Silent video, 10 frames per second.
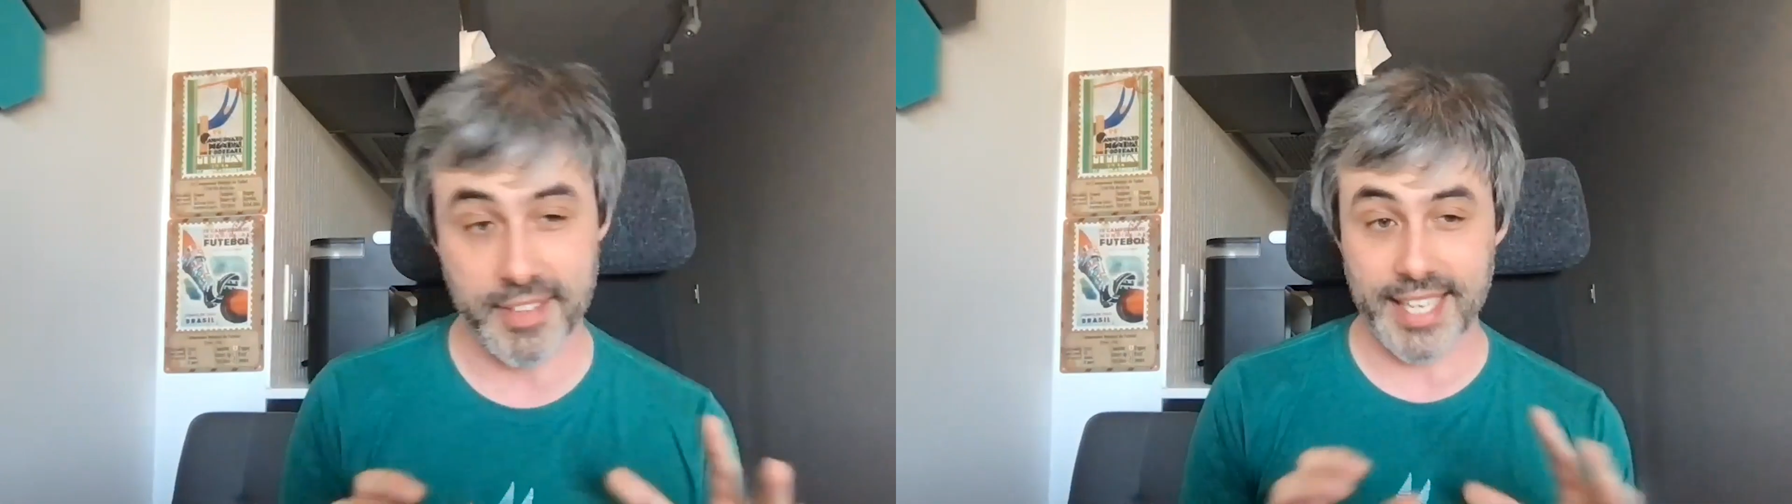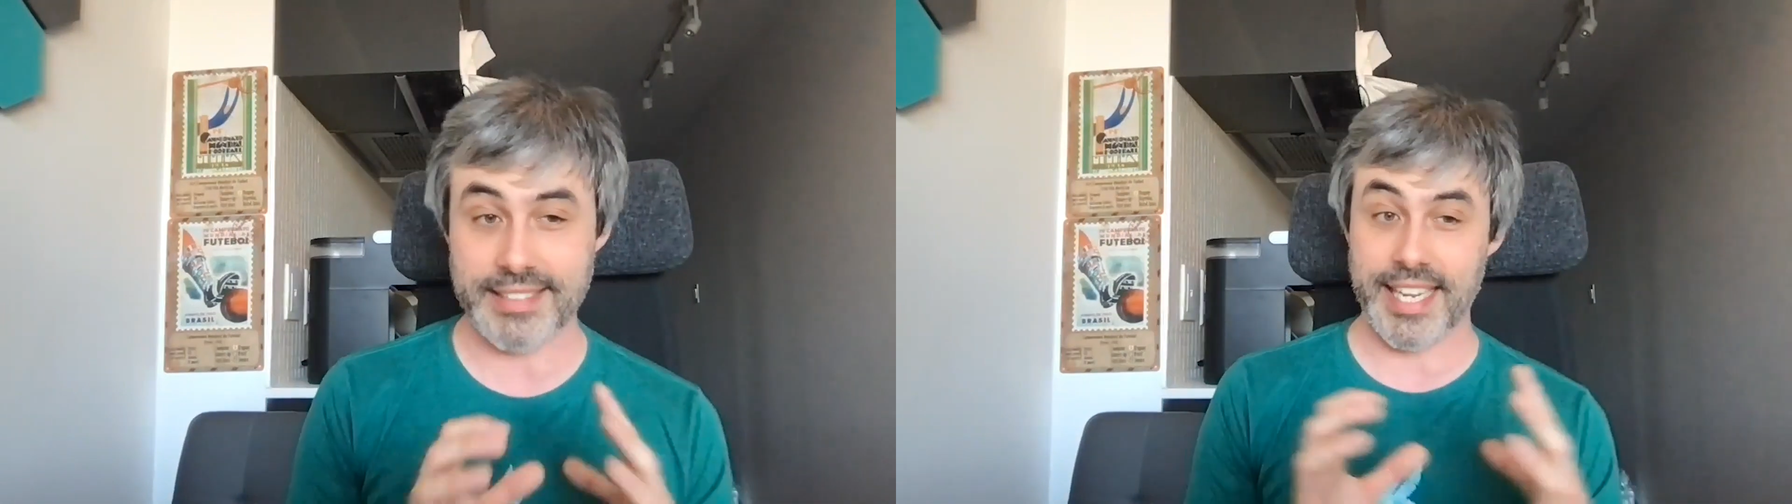
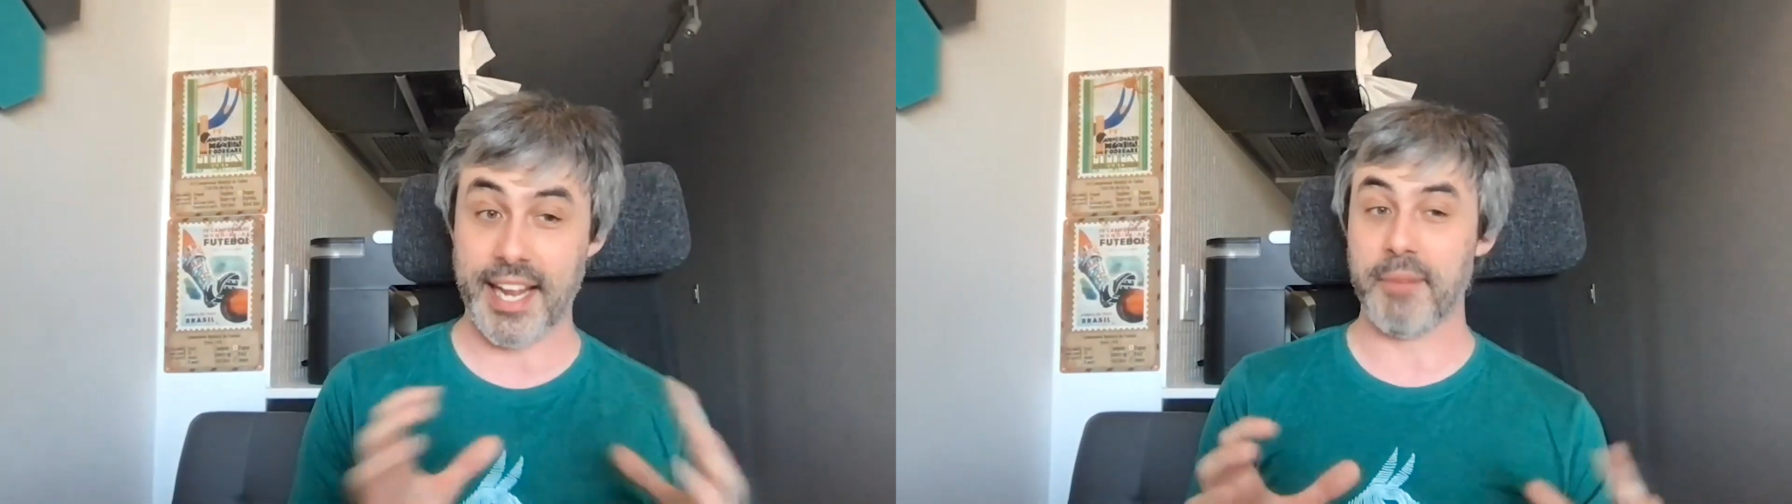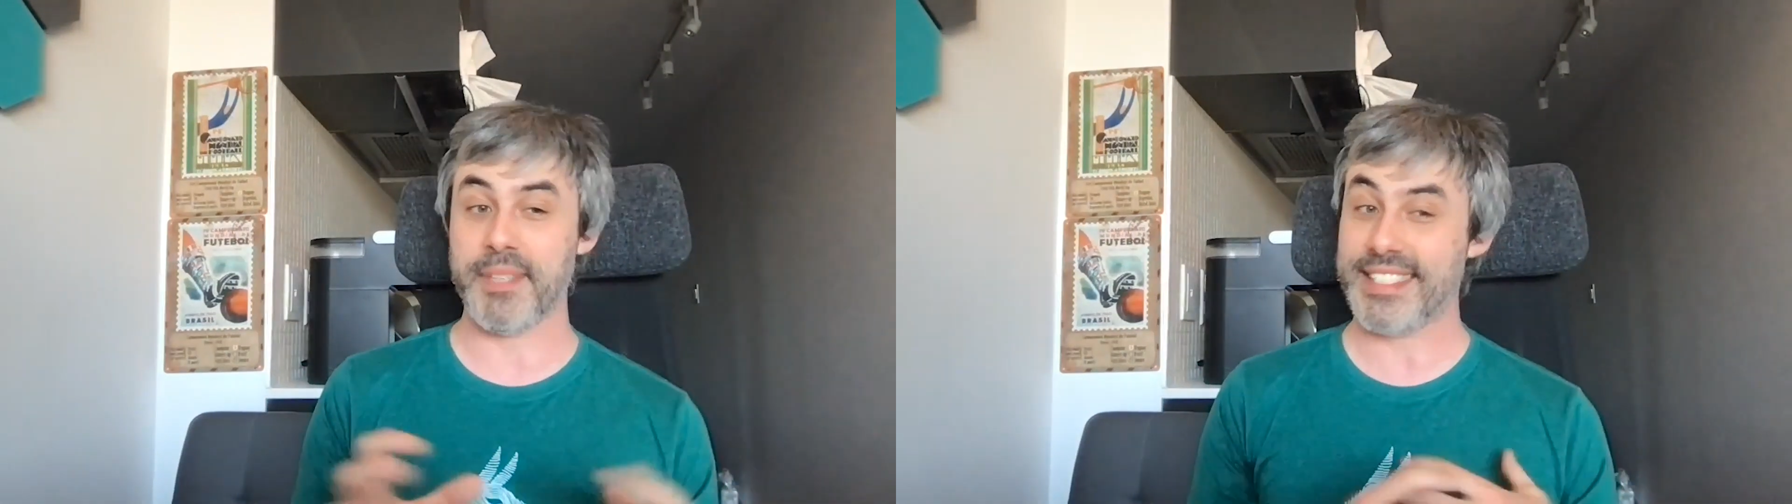Like,
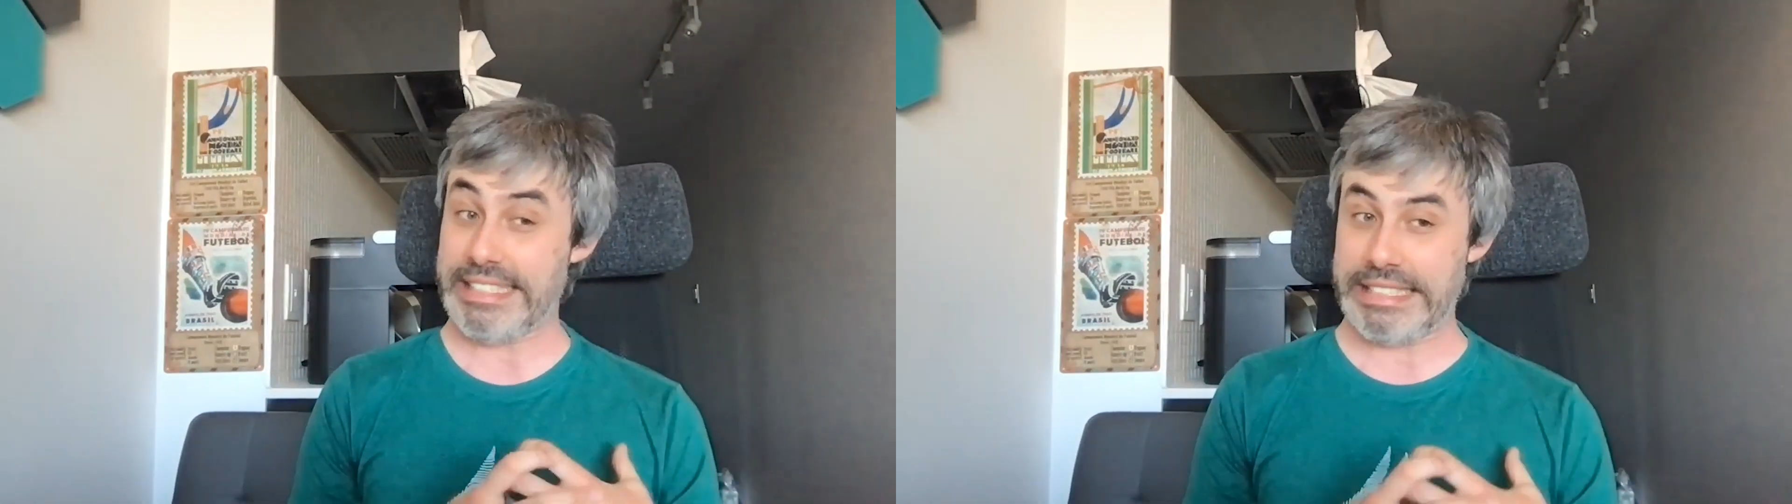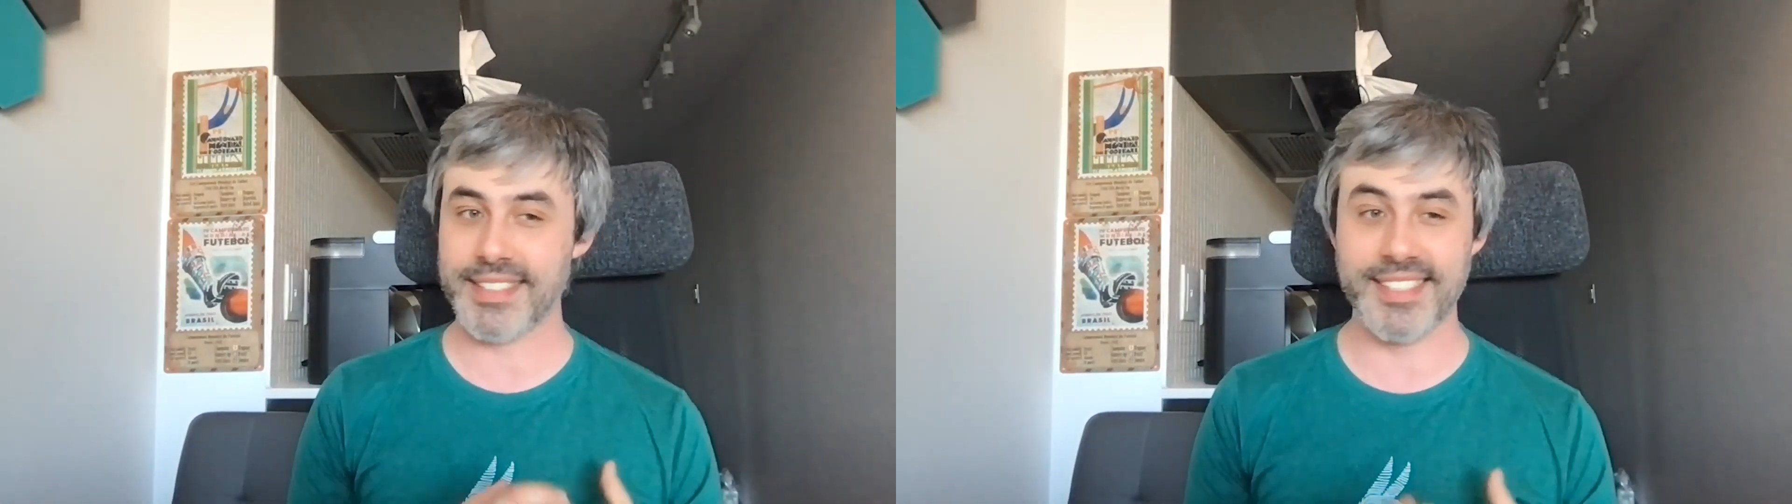damn,
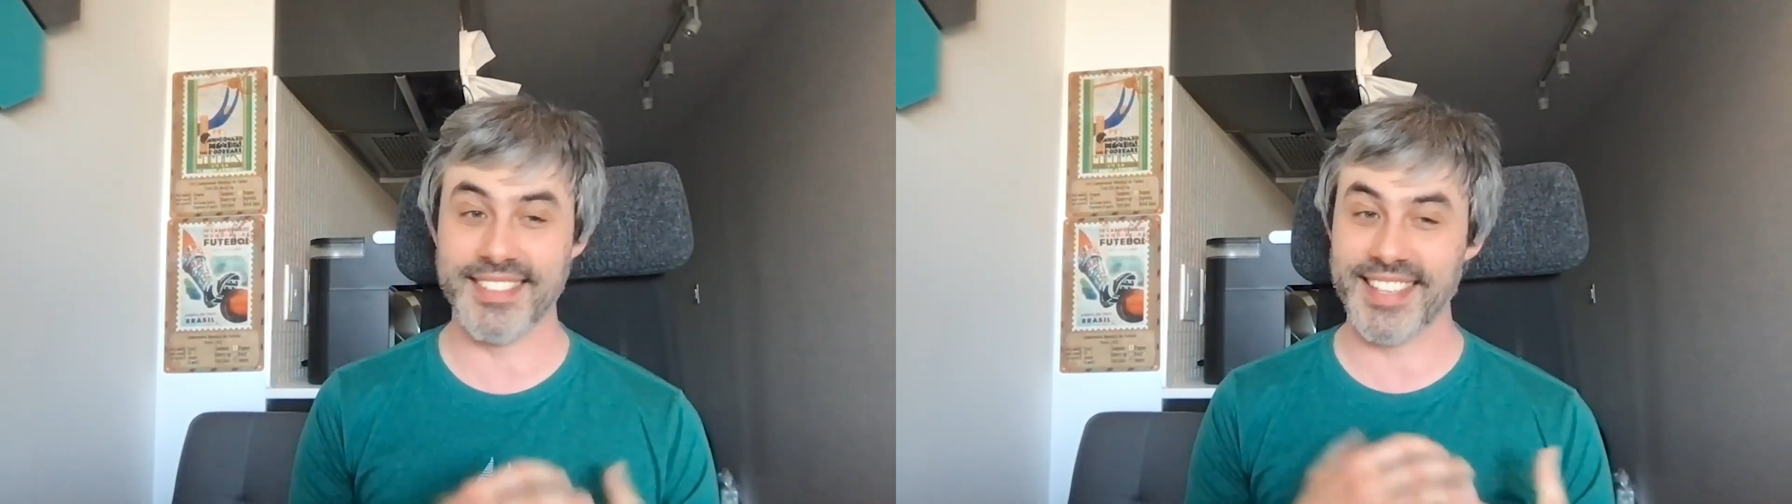like,